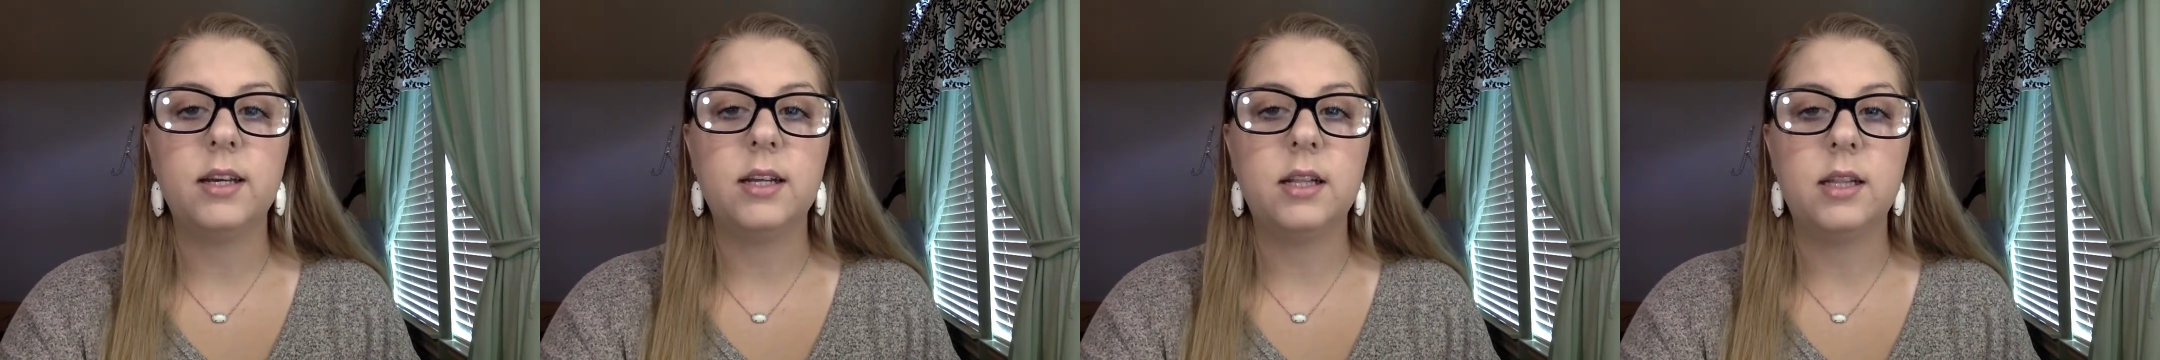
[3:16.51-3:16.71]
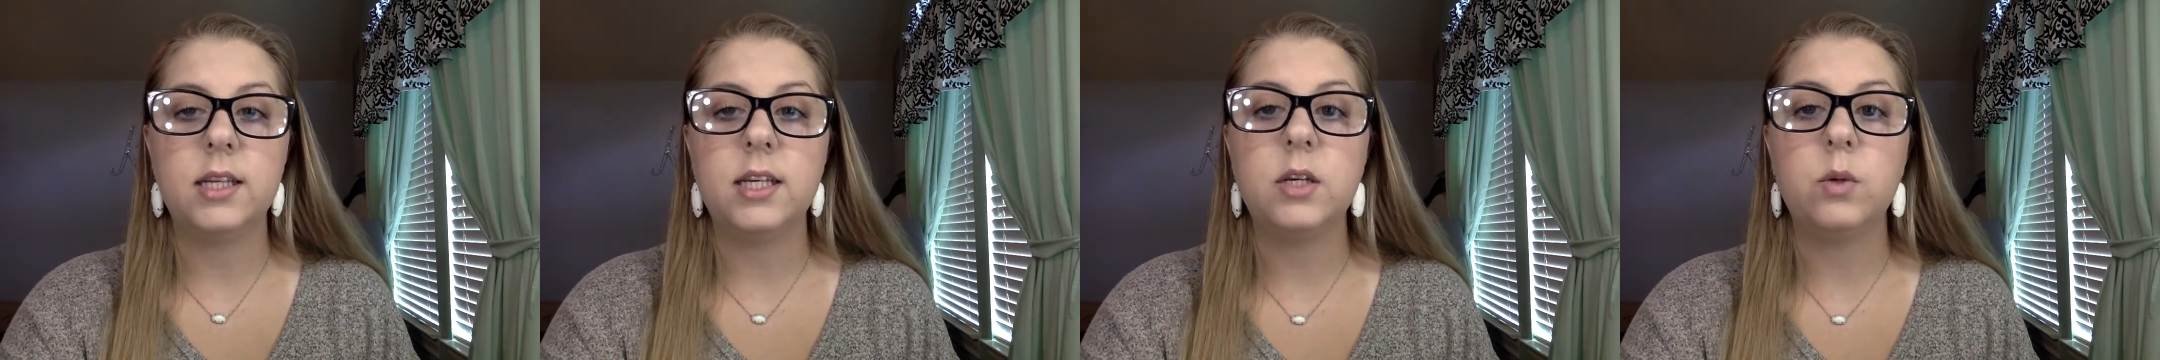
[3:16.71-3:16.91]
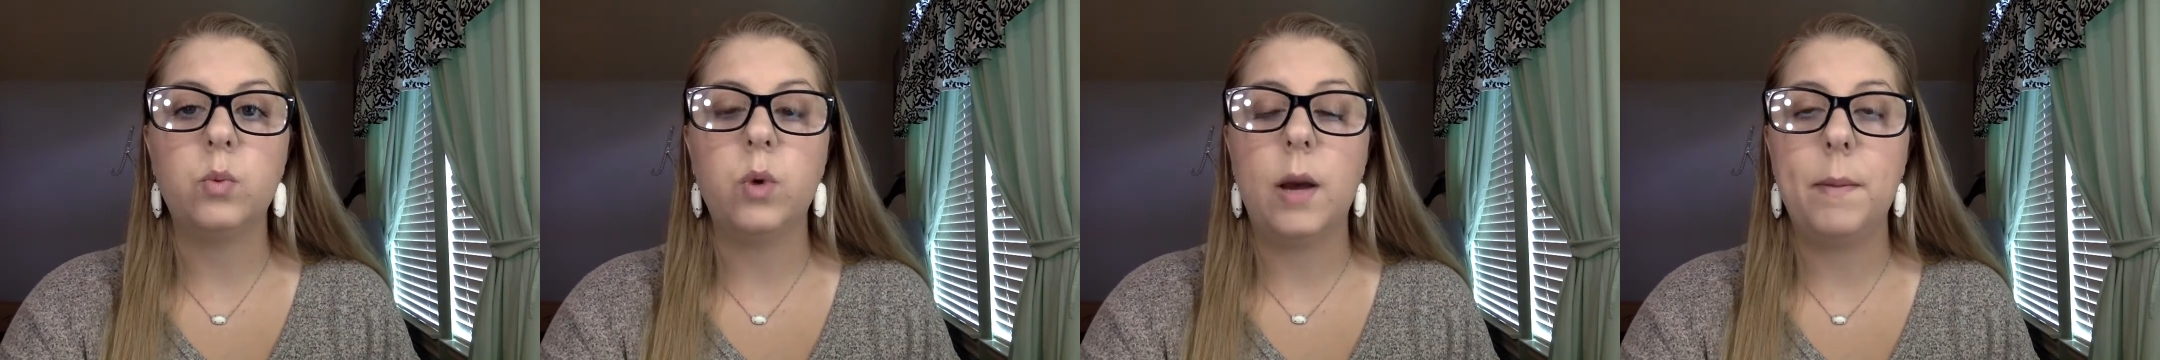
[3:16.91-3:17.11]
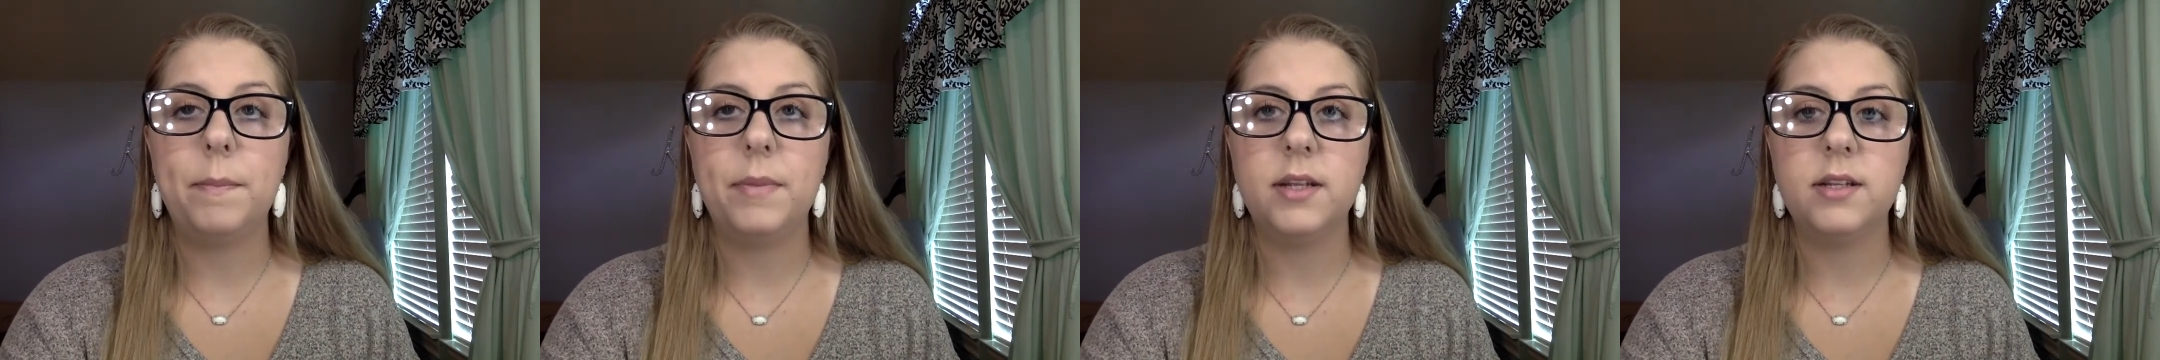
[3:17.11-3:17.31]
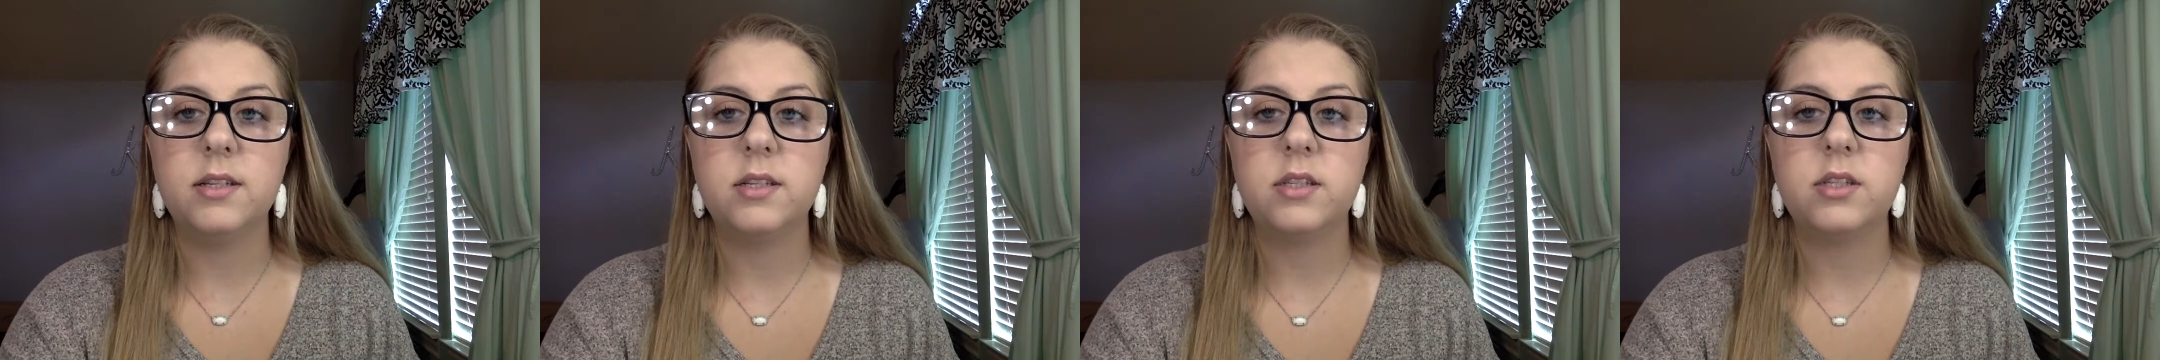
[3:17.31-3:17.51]
elite
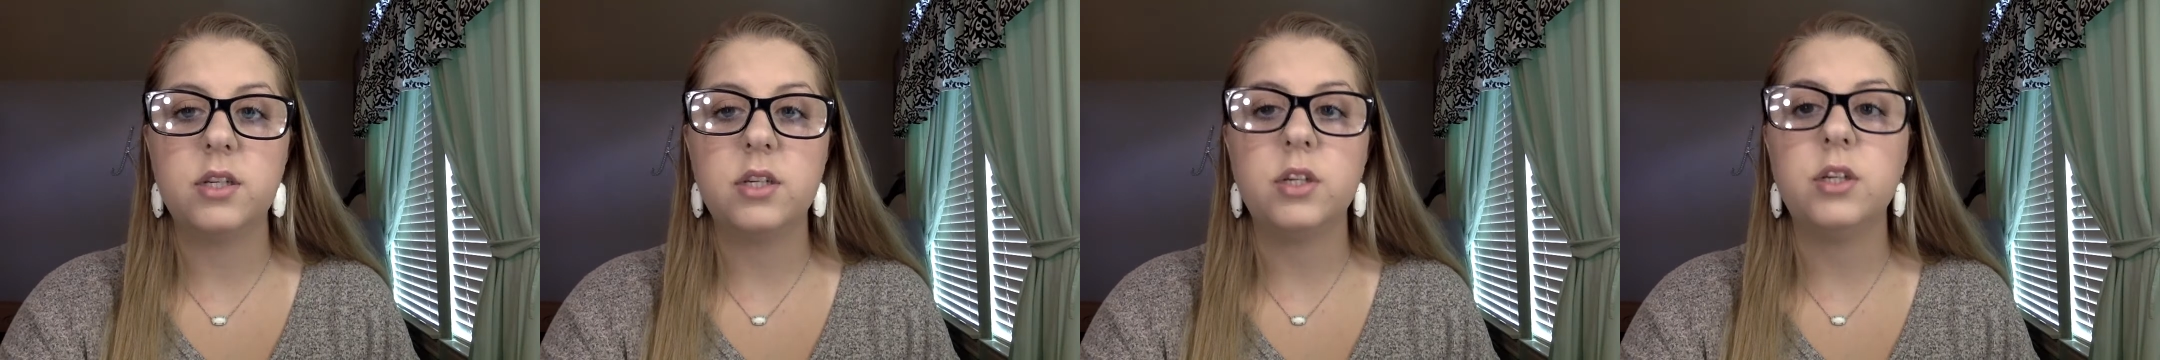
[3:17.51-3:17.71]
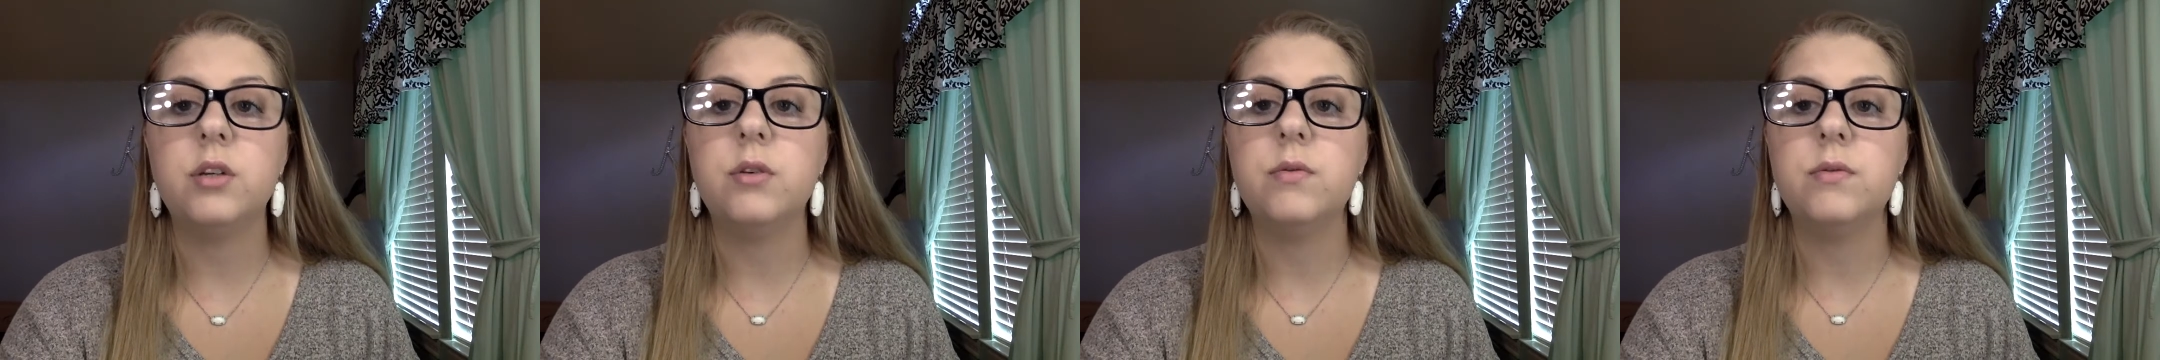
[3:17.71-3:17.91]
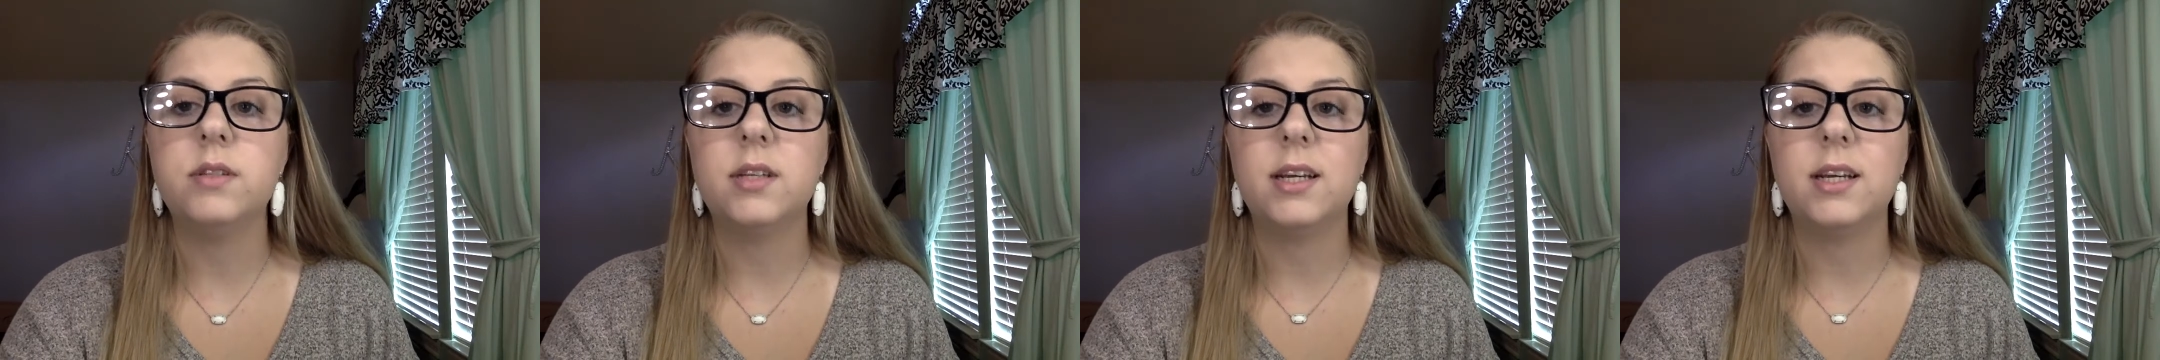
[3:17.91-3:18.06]
weapons to use